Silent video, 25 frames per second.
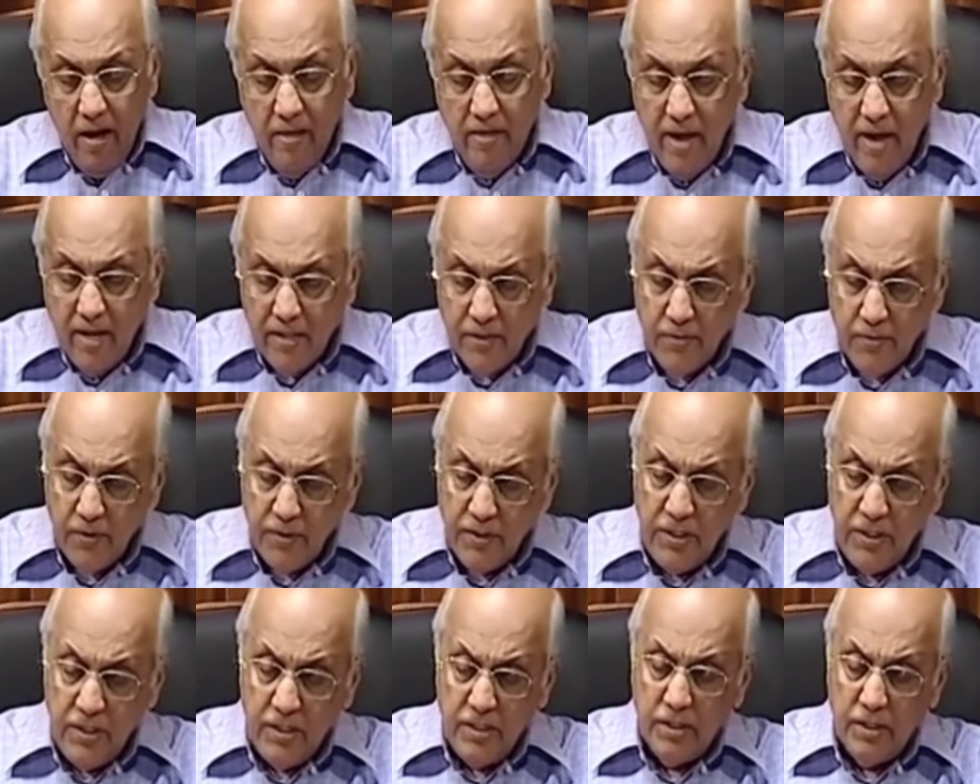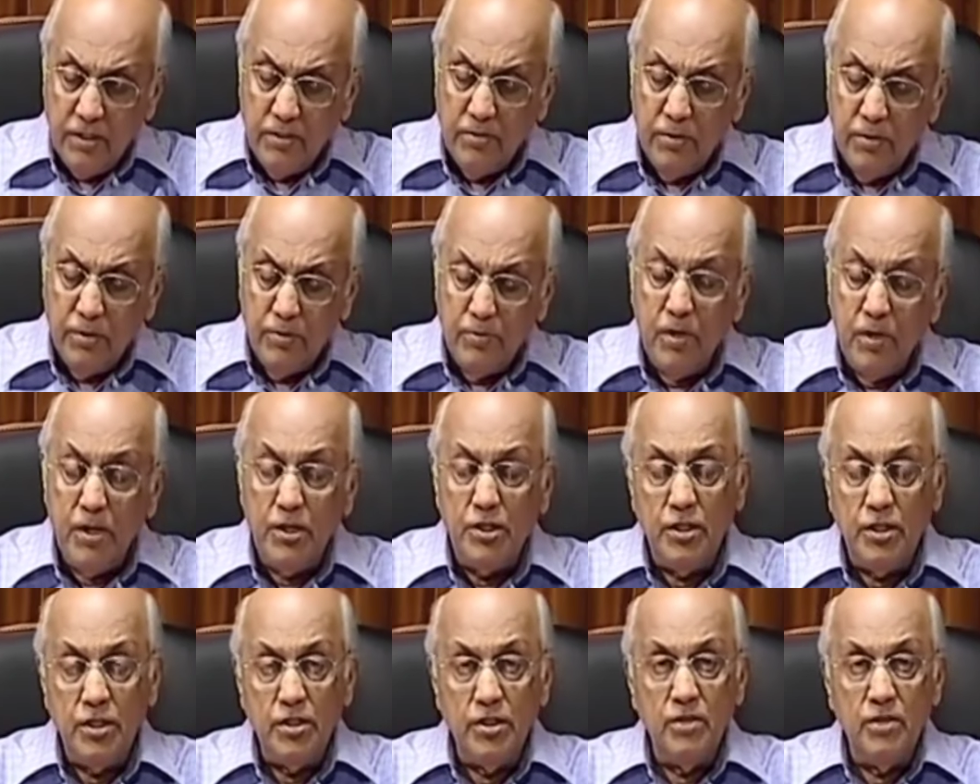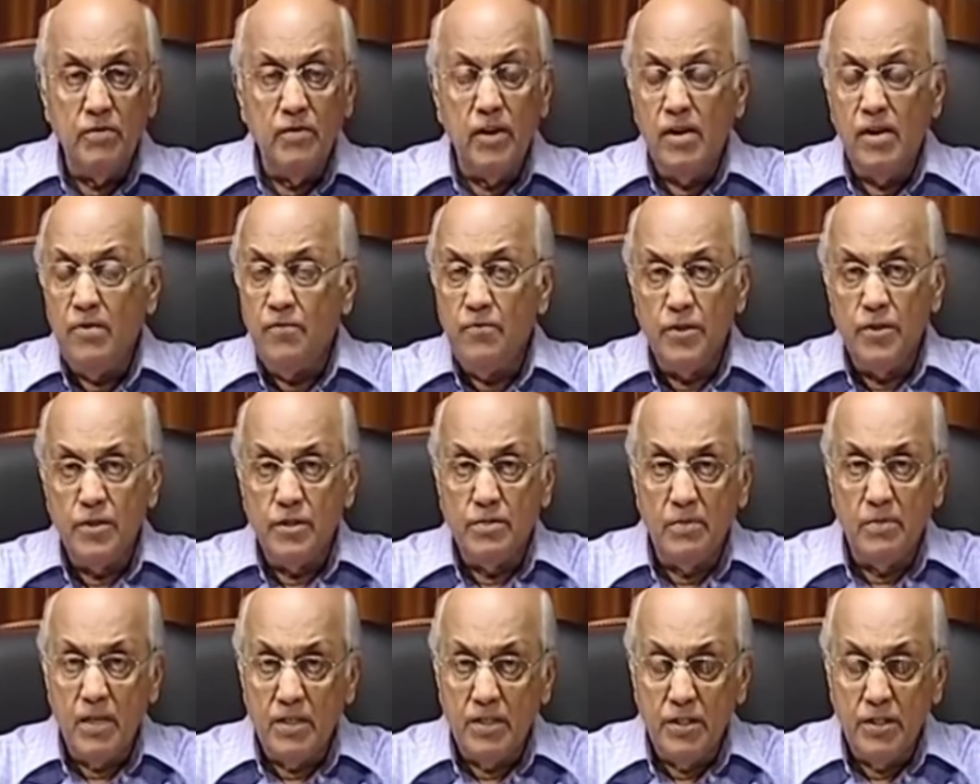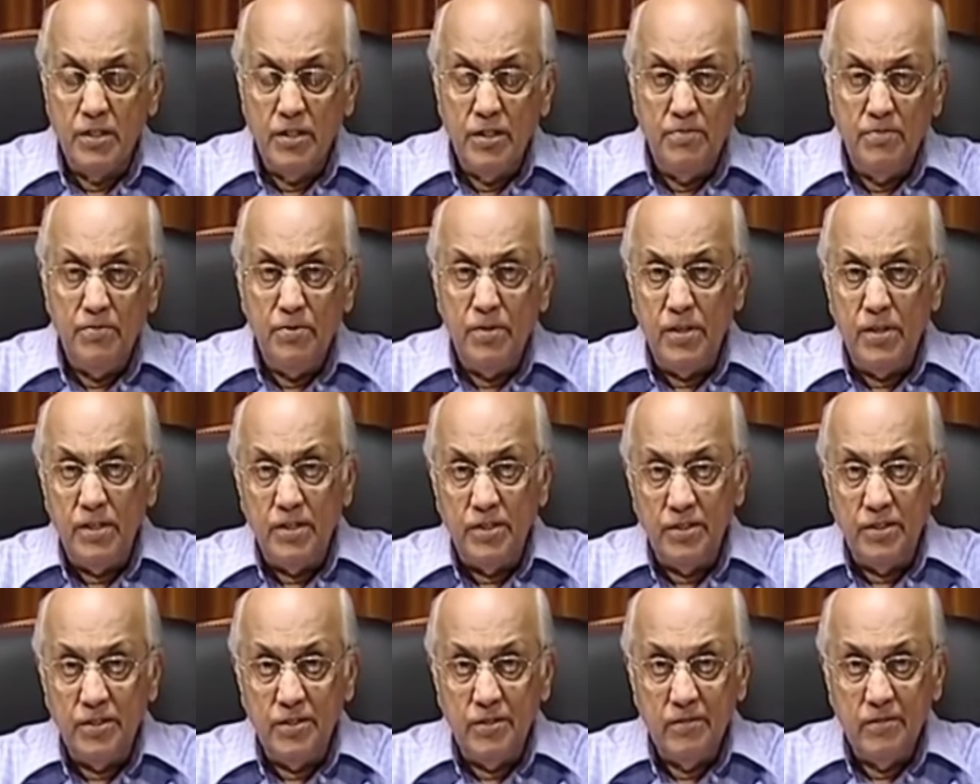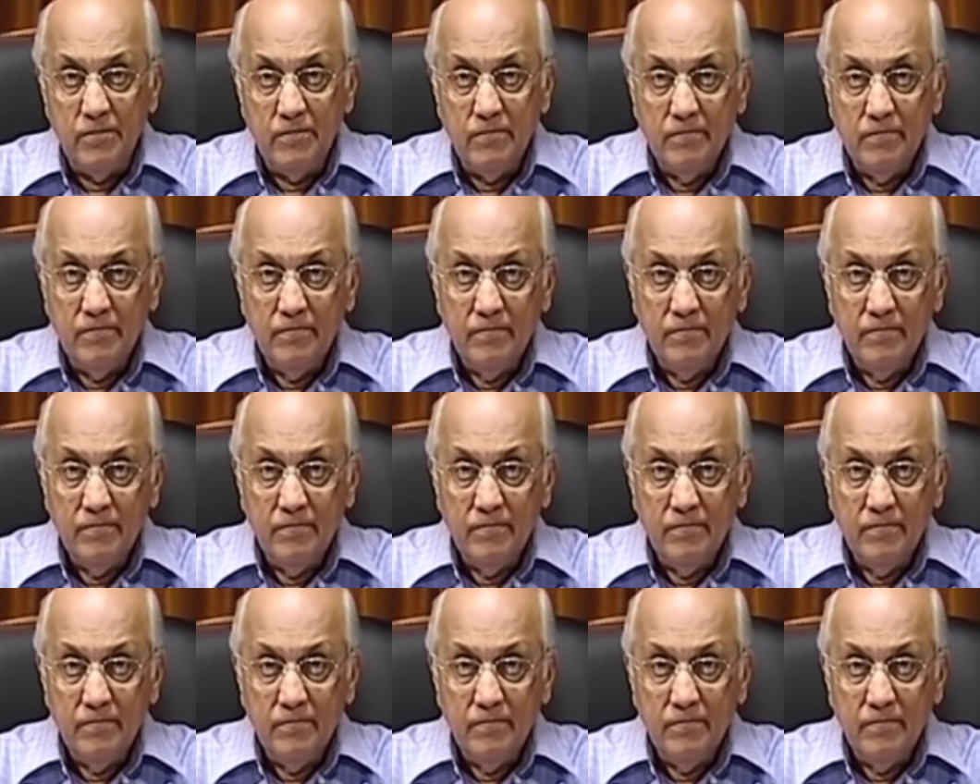And that's what Jesus was preaching. It's the very first message he preached.